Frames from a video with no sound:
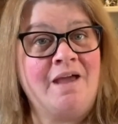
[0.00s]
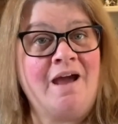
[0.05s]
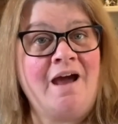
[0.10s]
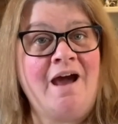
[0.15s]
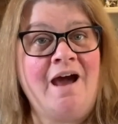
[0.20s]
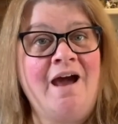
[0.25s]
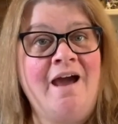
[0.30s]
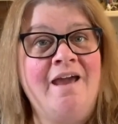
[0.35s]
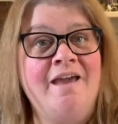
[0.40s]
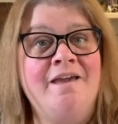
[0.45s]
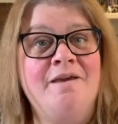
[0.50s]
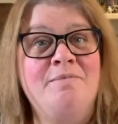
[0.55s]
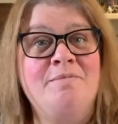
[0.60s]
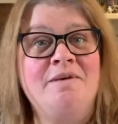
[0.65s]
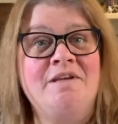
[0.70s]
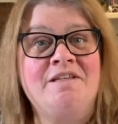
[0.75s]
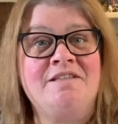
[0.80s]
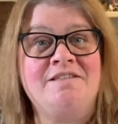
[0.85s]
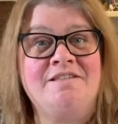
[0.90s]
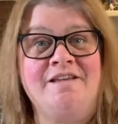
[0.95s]
I am
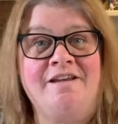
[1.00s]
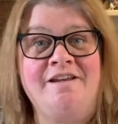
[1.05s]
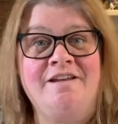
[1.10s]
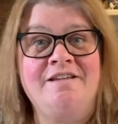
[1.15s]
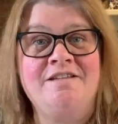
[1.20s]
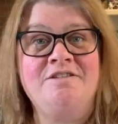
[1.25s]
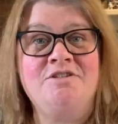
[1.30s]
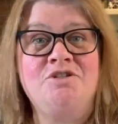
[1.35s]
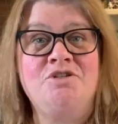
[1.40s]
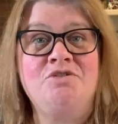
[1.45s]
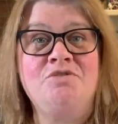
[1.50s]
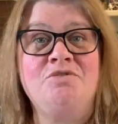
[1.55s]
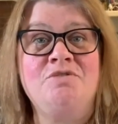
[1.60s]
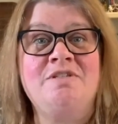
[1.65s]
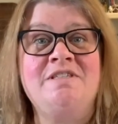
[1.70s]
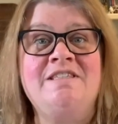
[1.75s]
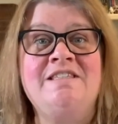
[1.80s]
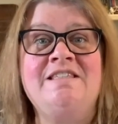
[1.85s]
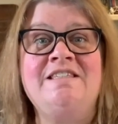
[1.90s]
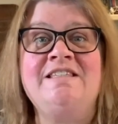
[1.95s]
excited to
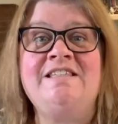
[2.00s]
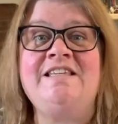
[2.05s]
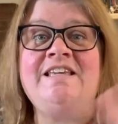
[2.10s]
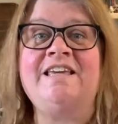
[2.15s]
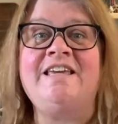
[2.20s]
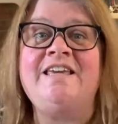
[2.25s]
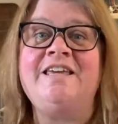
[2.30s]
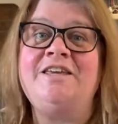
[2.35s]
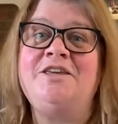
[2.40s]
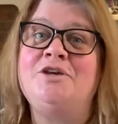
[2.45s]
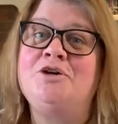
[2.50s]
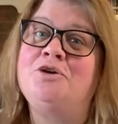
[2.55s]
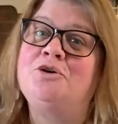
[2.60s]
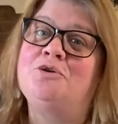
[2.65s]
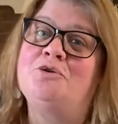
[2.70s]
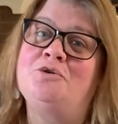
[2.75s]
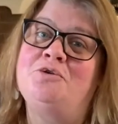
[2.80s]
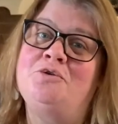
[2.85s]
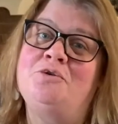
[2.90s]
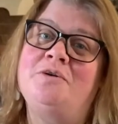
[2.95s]
see
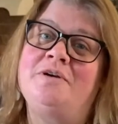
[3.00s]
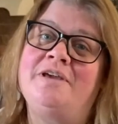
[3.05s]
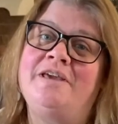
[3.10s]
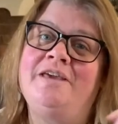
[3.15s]
you,